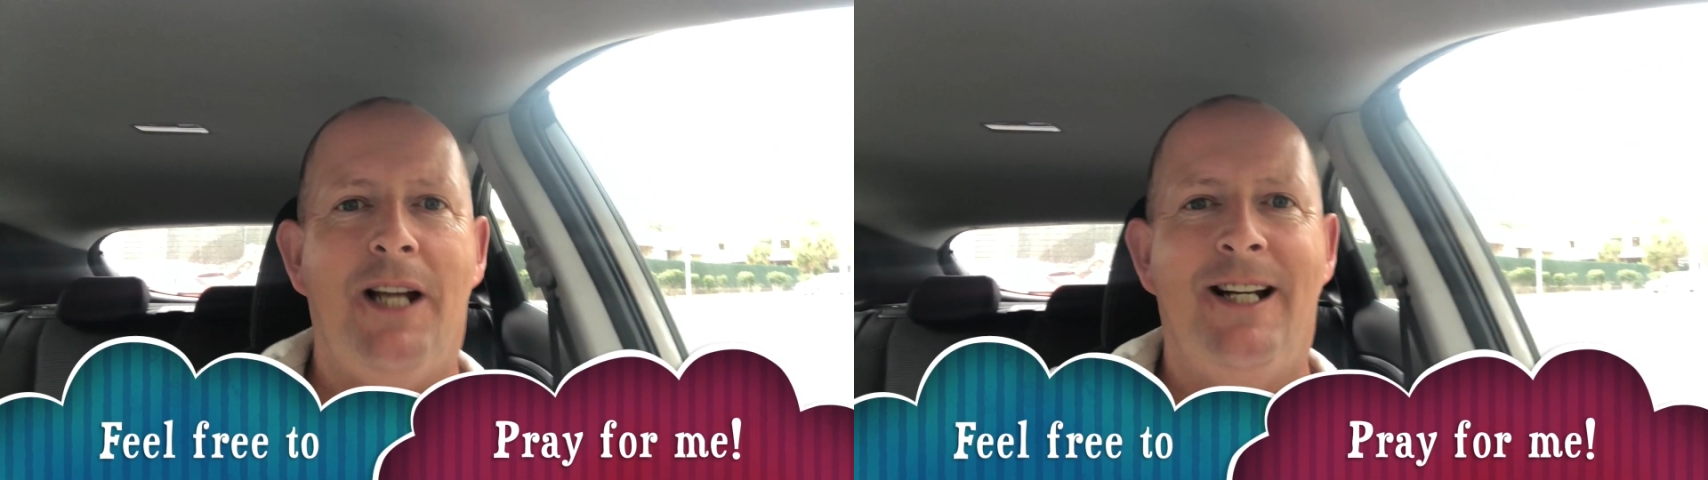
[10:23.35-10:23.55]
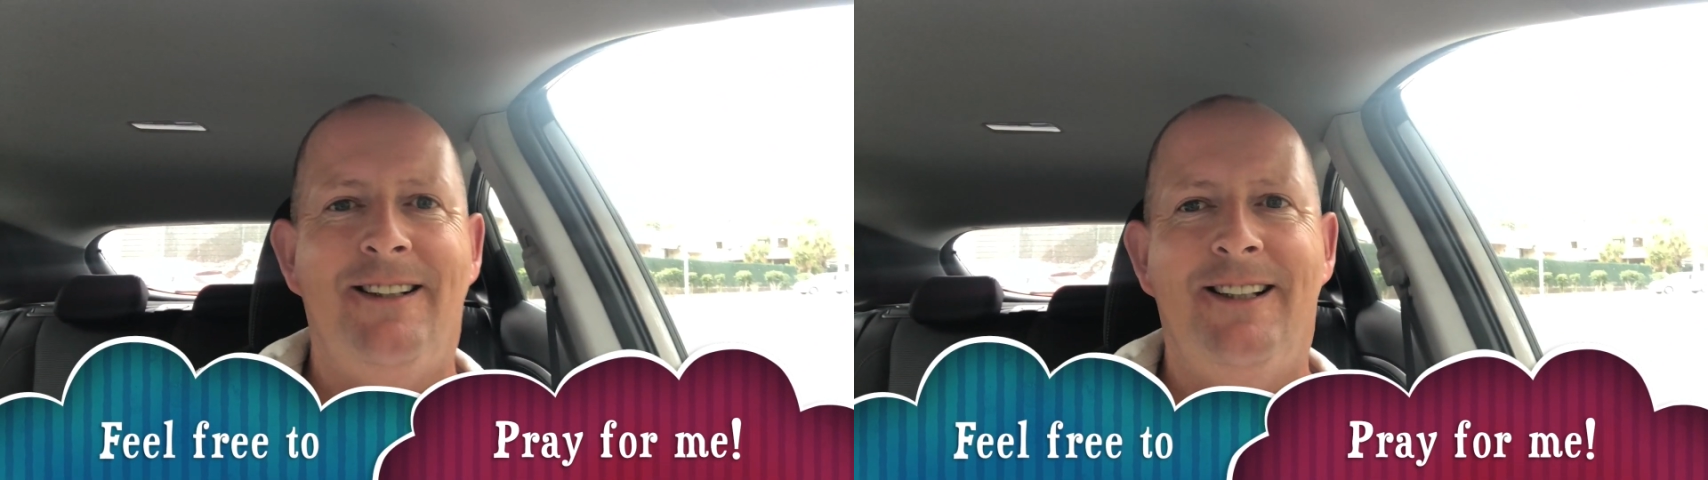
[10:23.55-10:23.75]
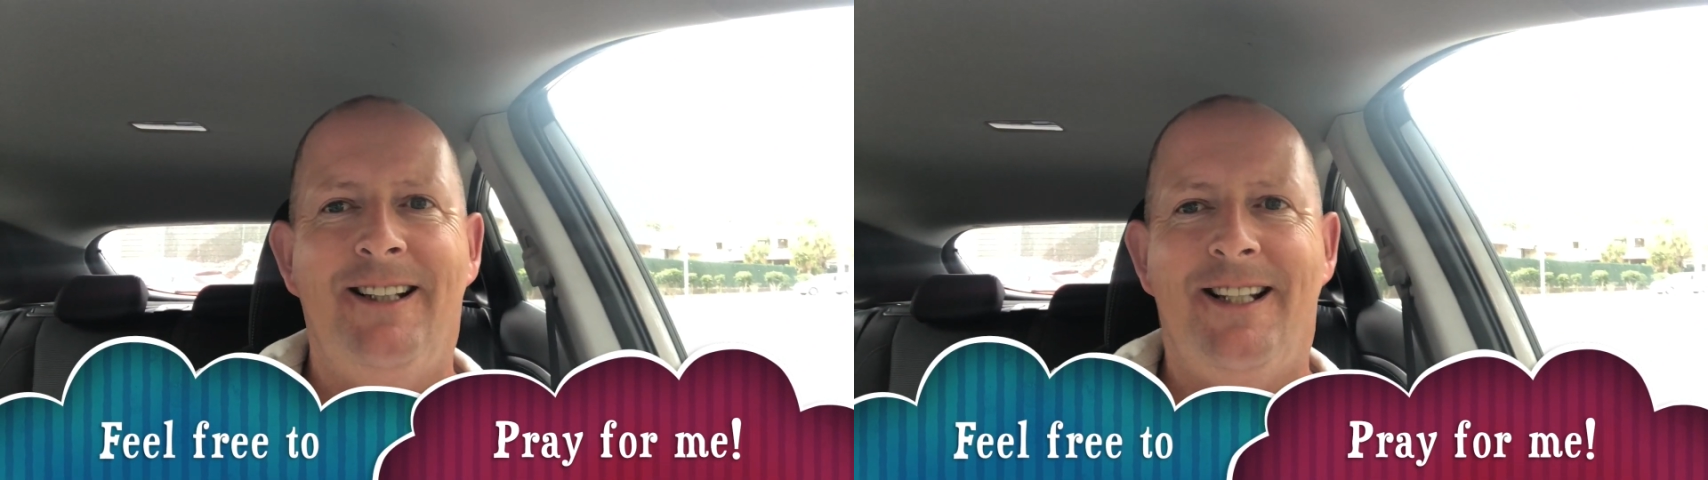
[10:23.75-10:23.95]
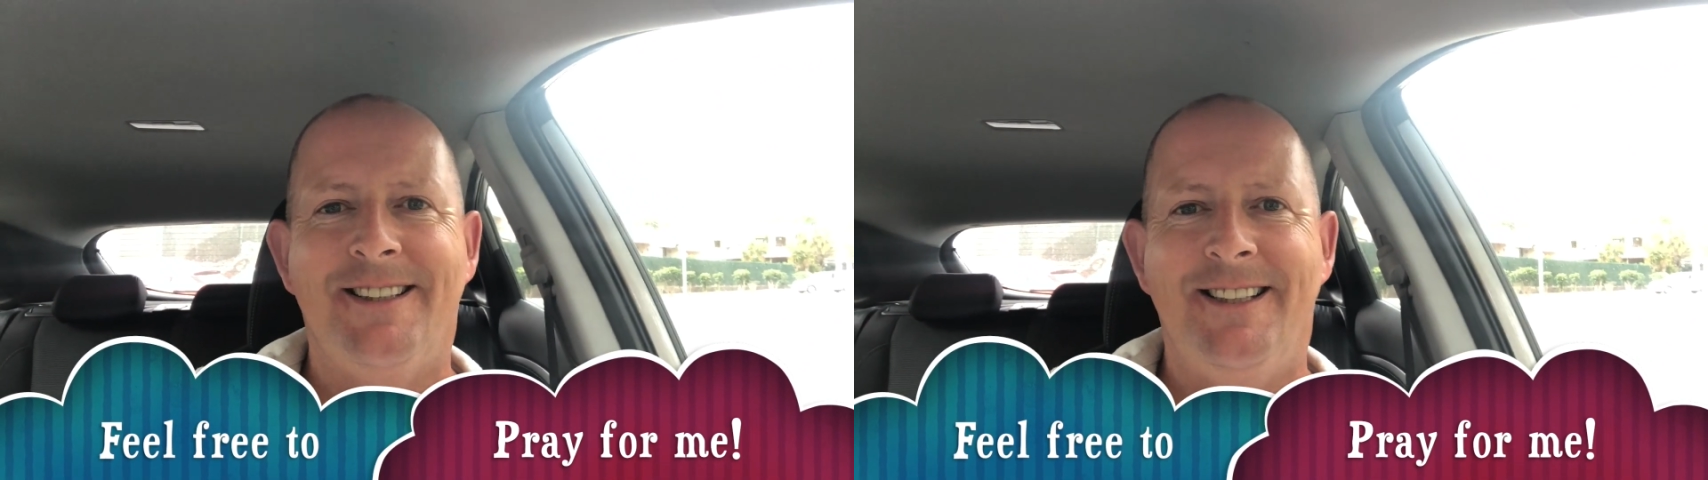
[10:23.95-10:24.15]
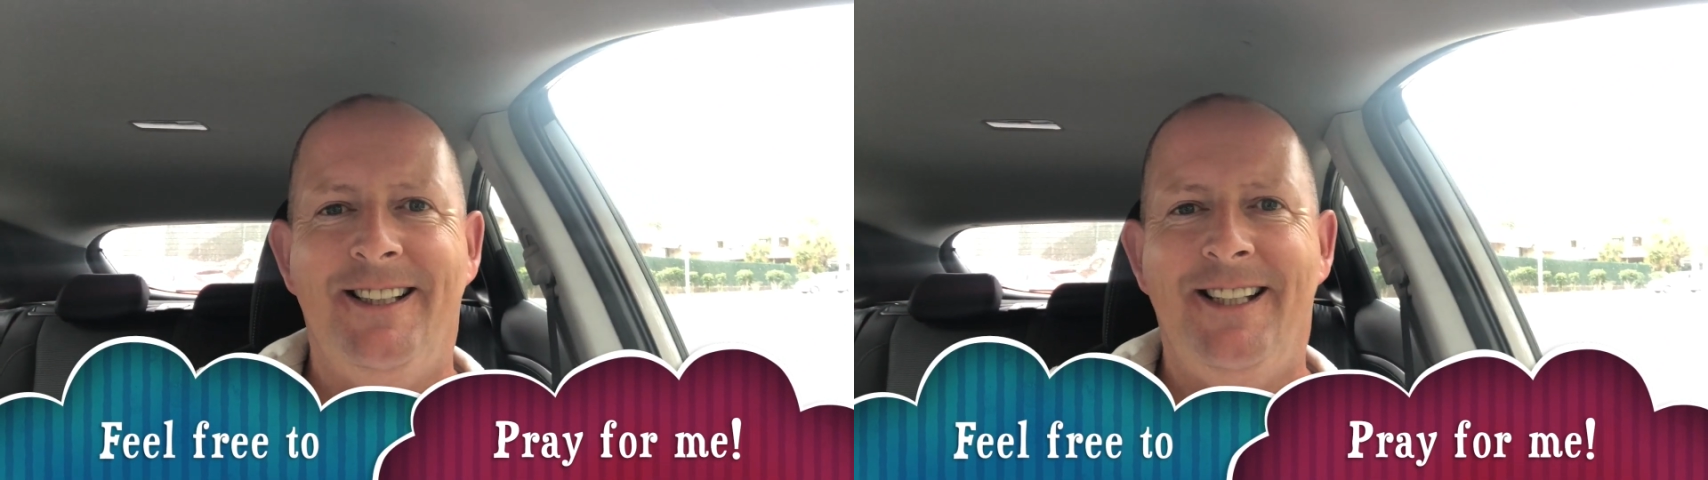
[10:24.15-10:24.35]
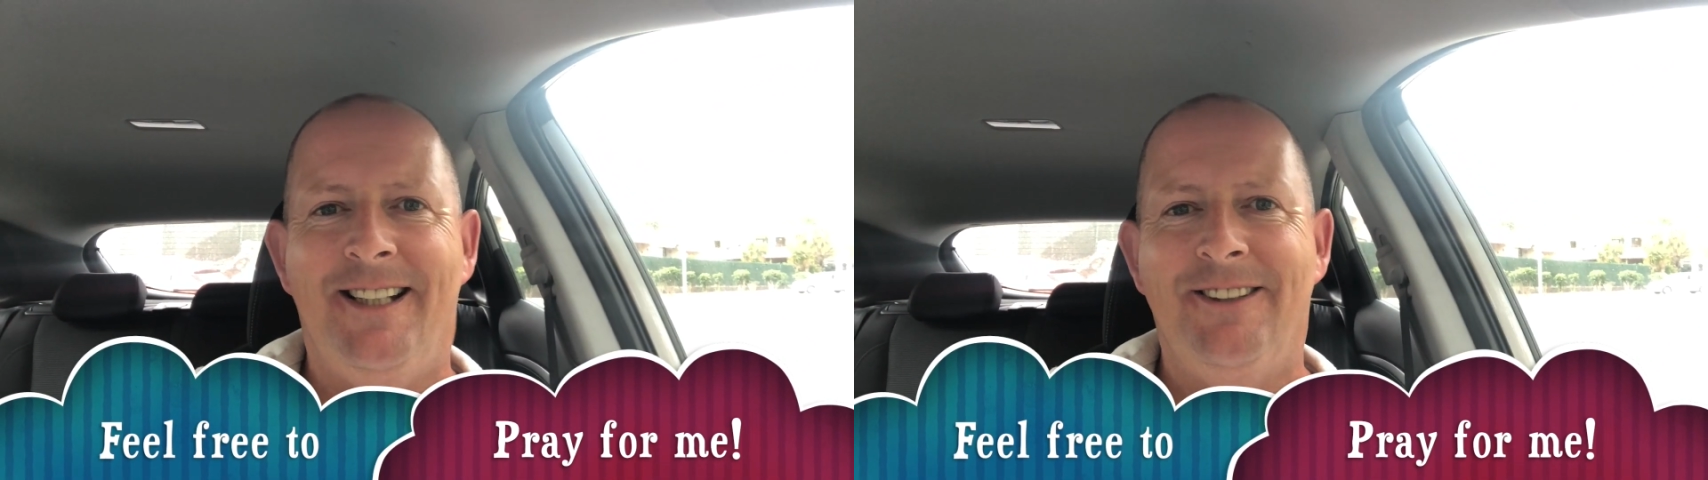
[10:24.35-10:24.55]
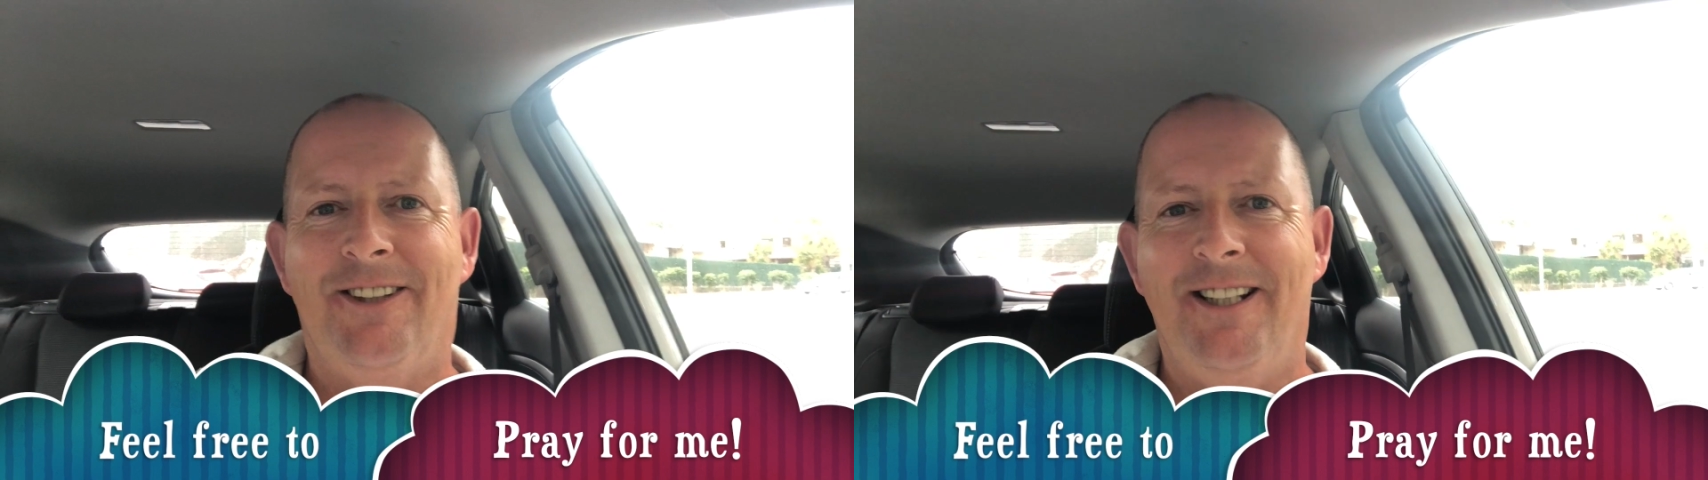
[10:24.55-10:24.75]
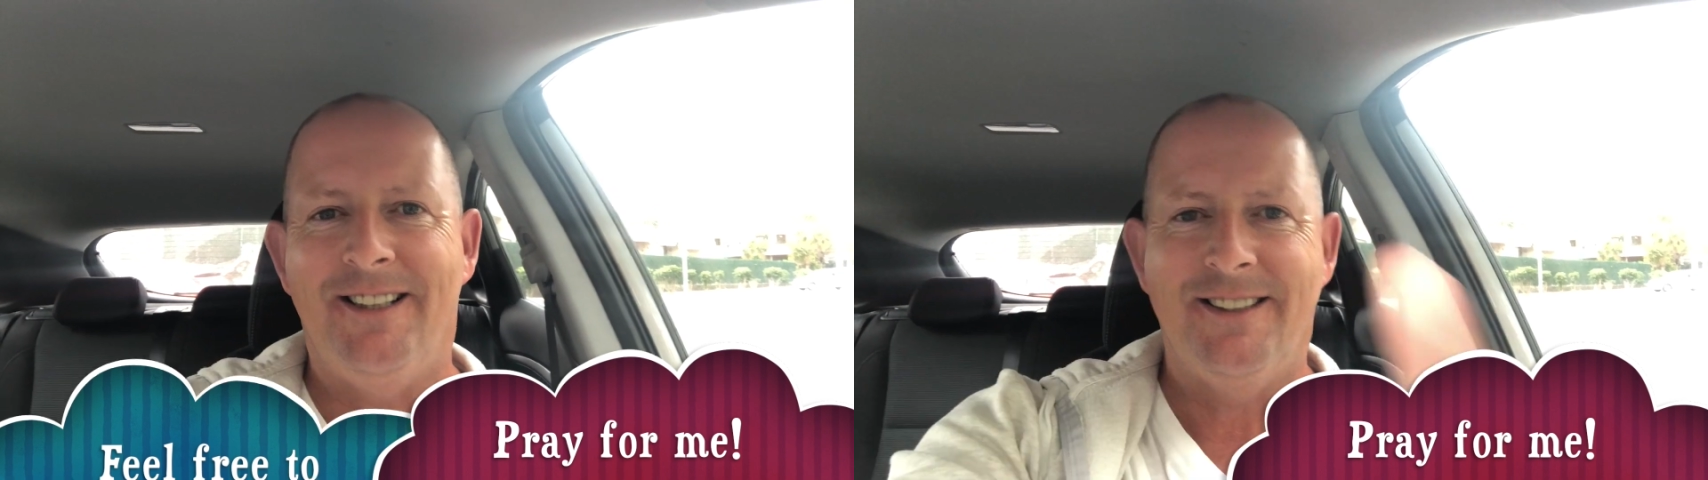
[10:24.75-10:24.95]
and I'll uh, I'll see you at the end. All
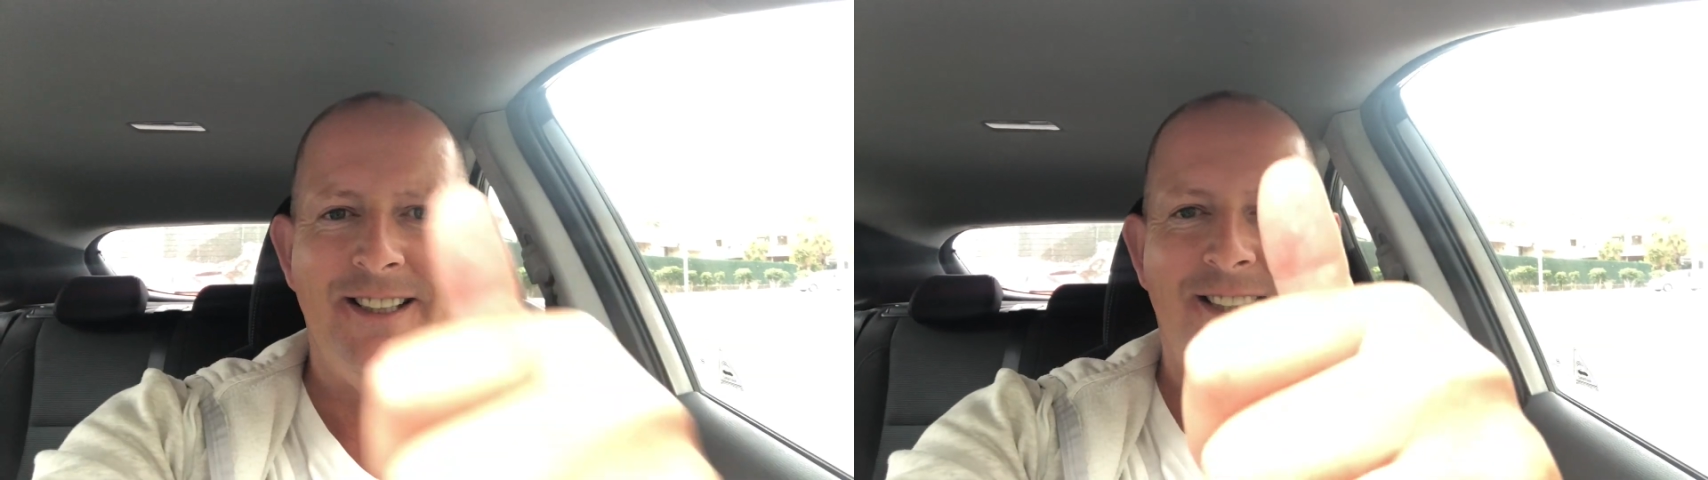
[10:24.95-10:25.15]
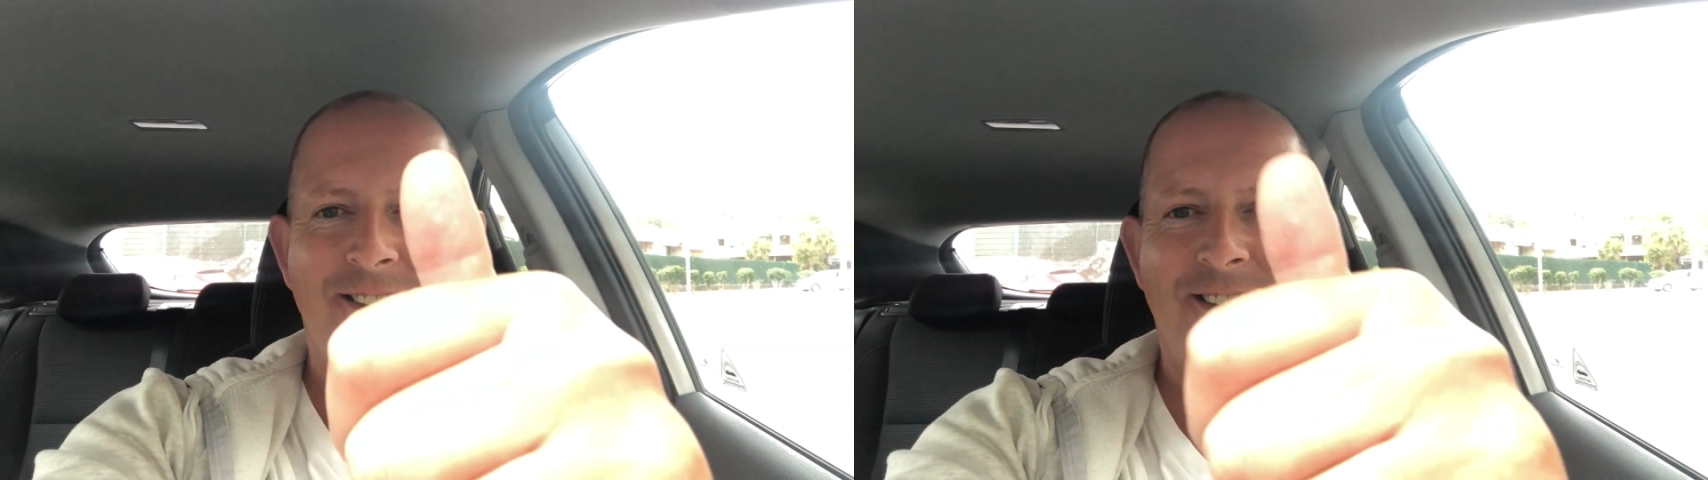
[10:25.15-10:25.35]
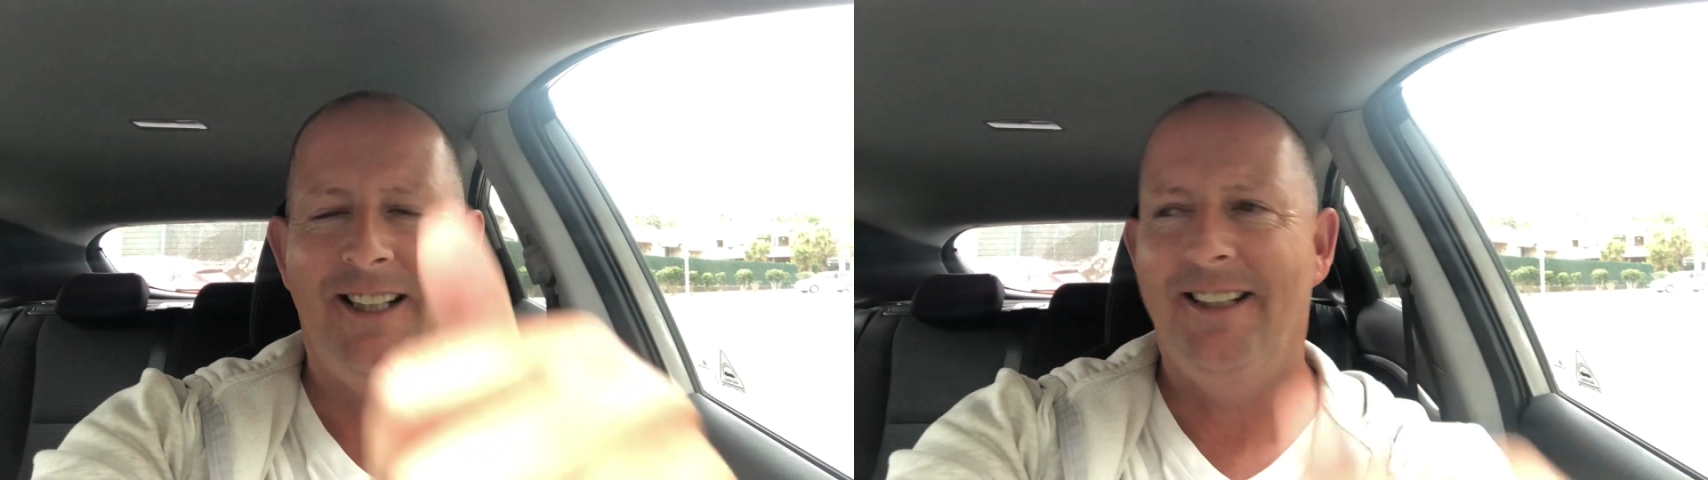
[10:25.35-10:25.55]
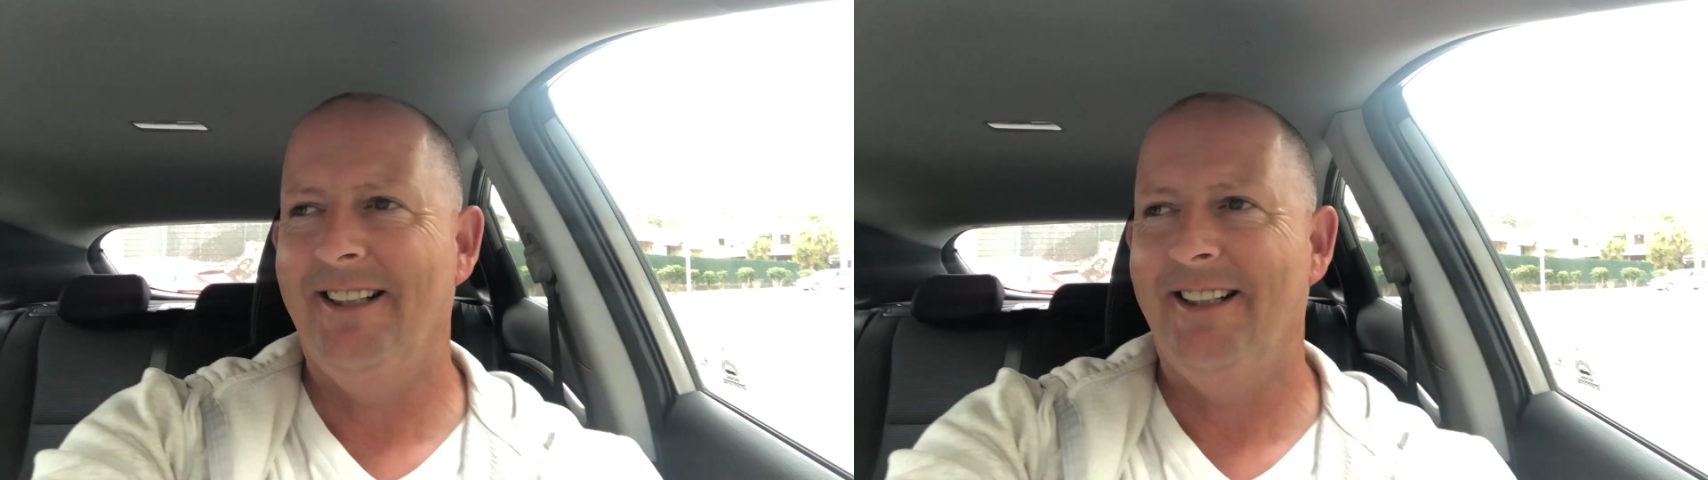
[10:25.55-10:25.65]
right, I'll see you at. Uh,